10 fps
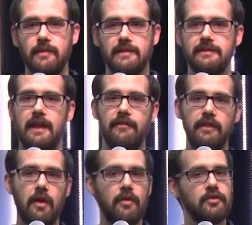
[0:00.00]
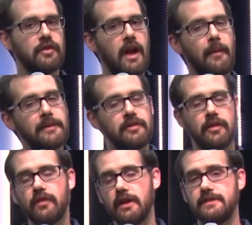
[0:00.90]
this life alone. And you're coming to the
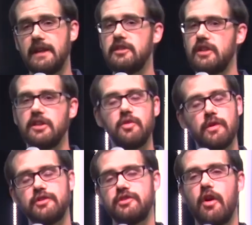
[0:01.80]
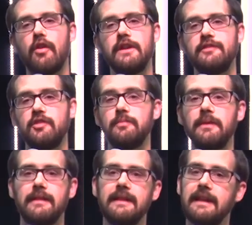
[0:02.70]
realization that you are starting to
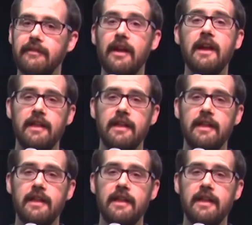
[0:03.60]
believe